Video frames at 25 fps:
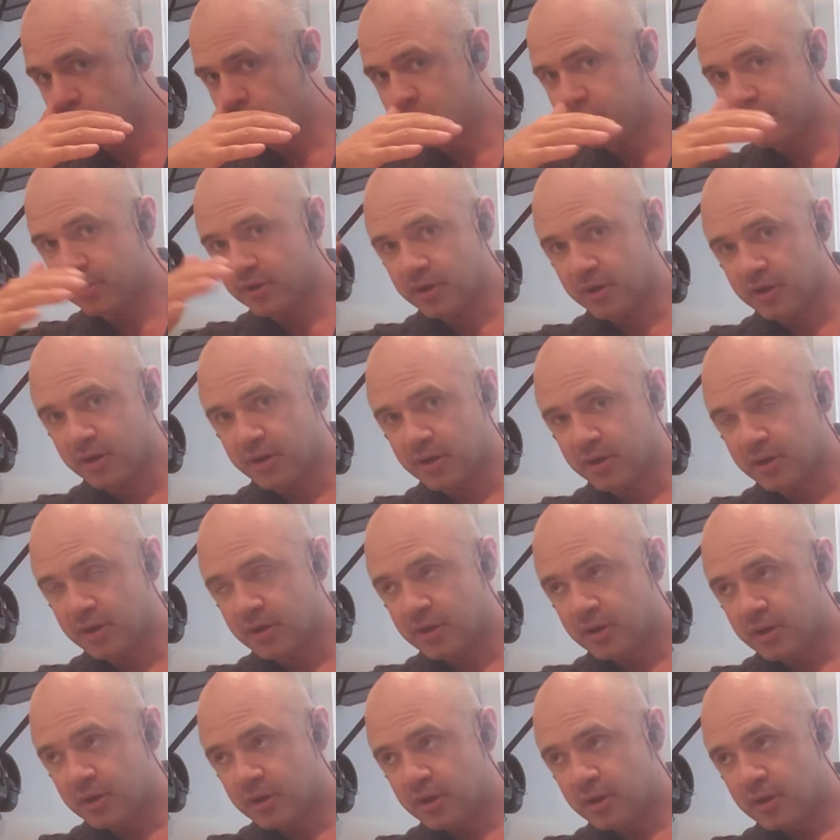the
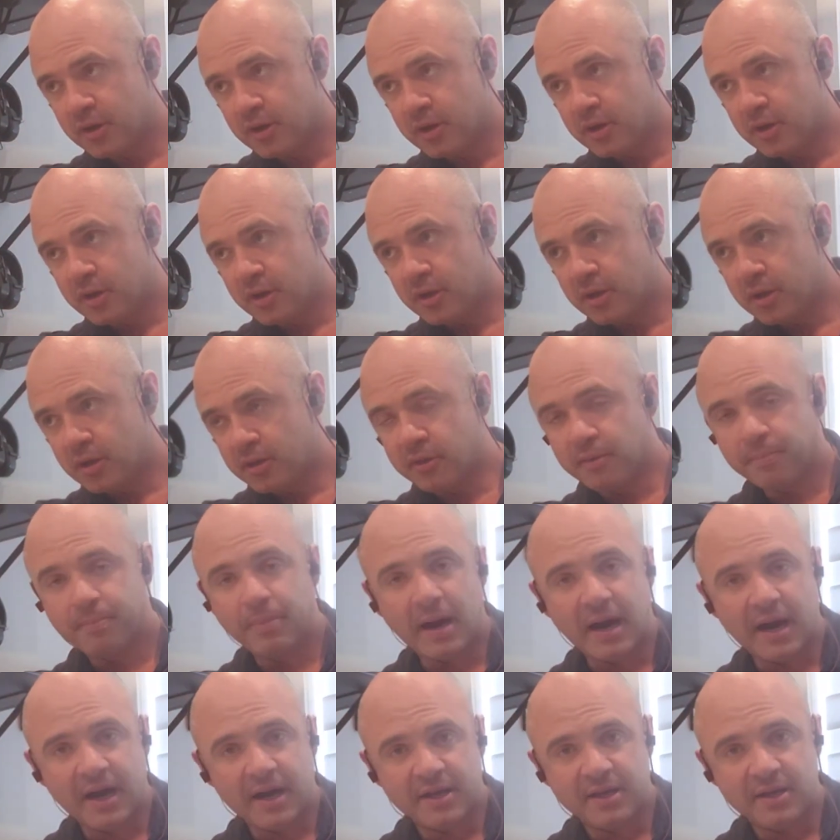
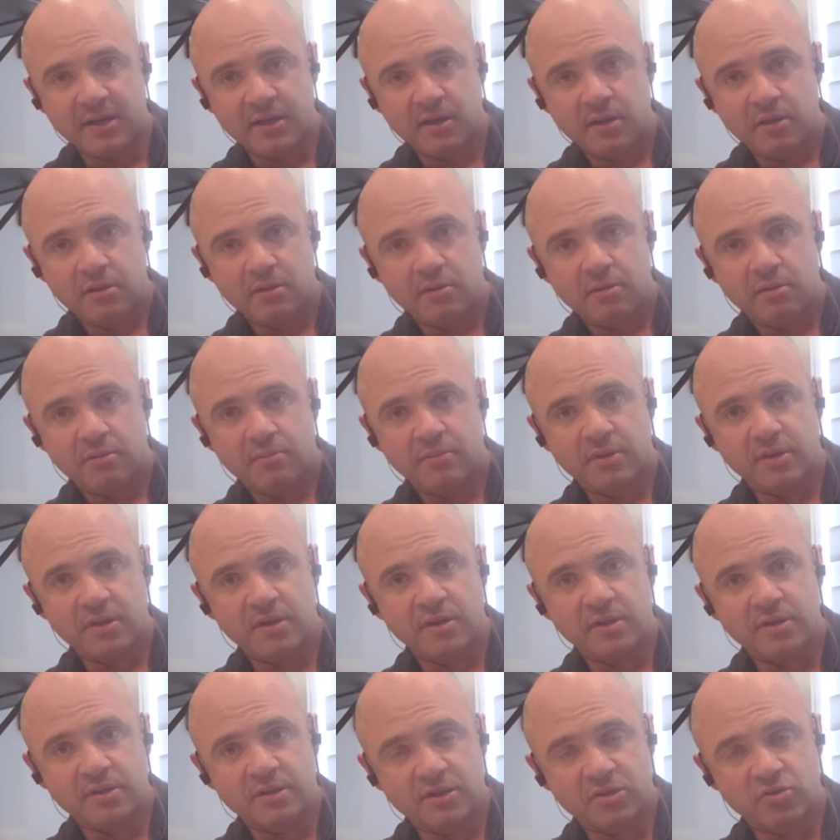body,
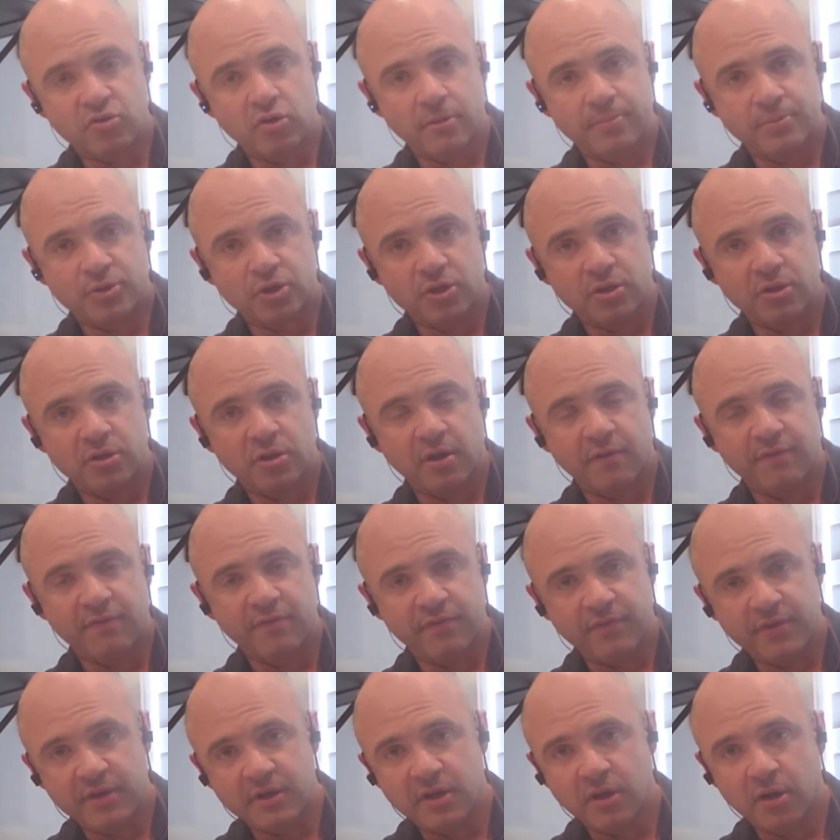the description of the
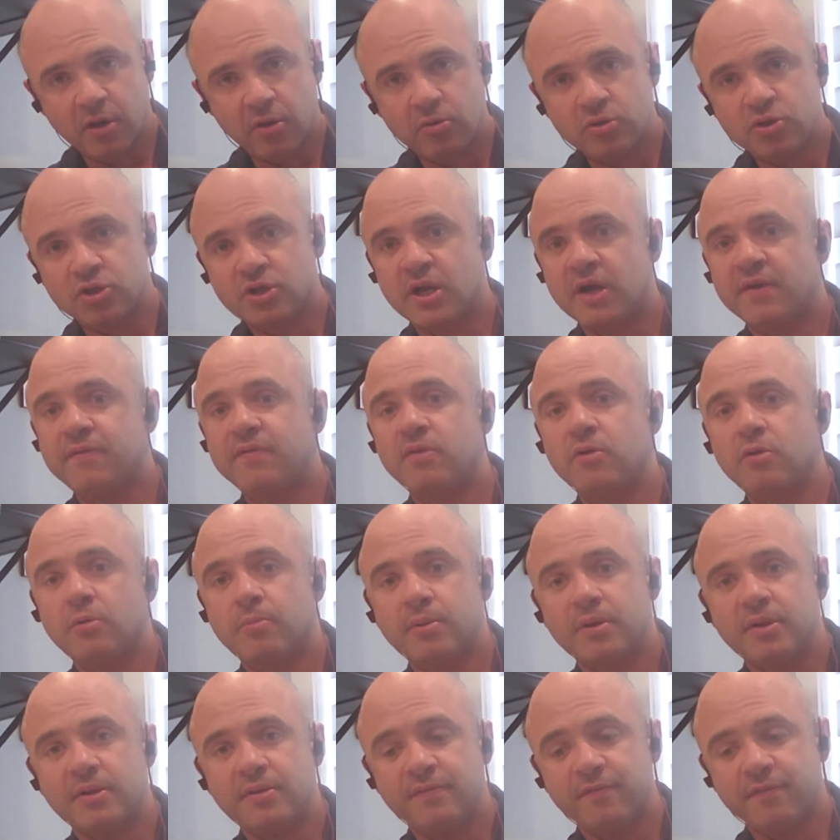video. Should have a little
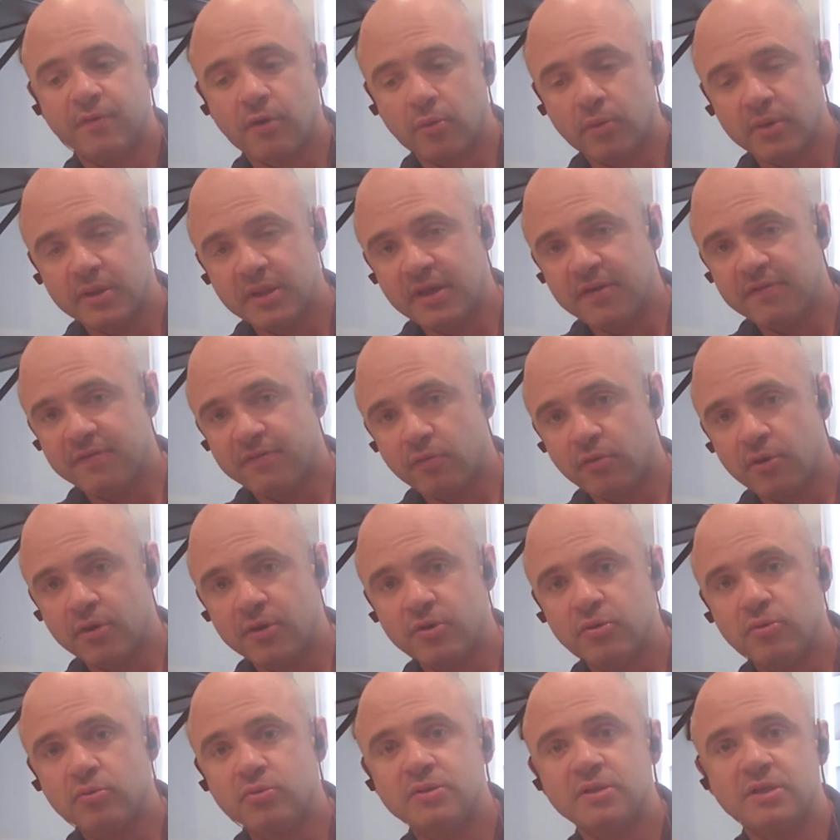bit of info in there for
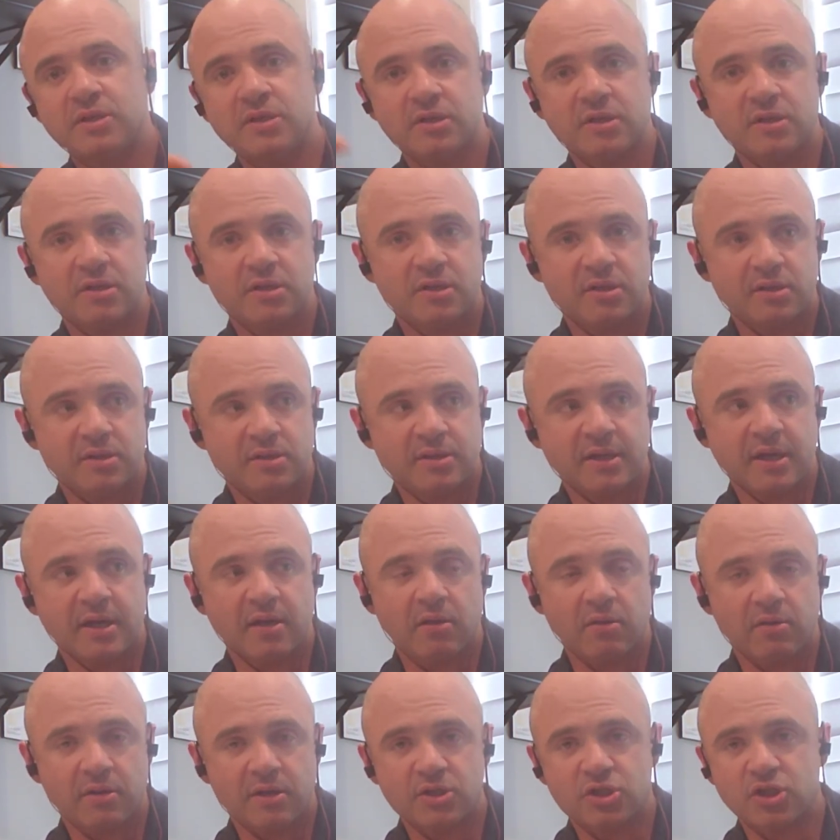you to take a
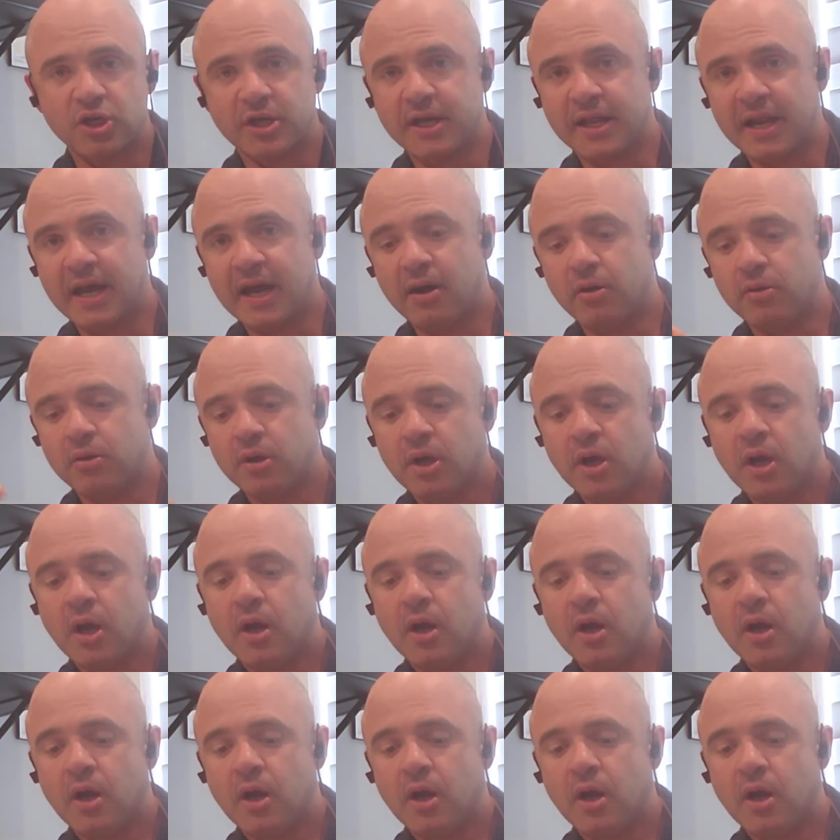look and check it out.